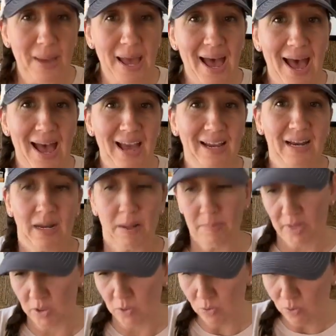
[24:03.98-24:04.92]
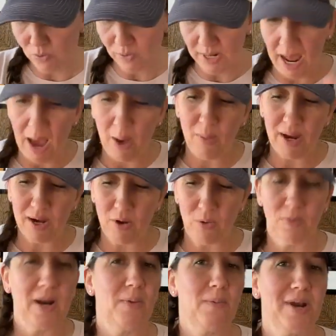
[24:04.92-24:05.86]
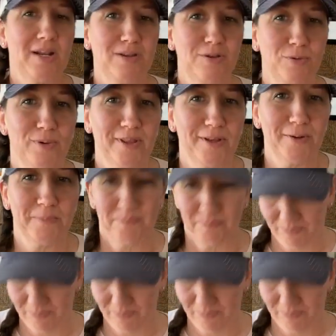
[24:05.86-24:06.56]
back and I'm like, ooh, now I know what I want to do with her.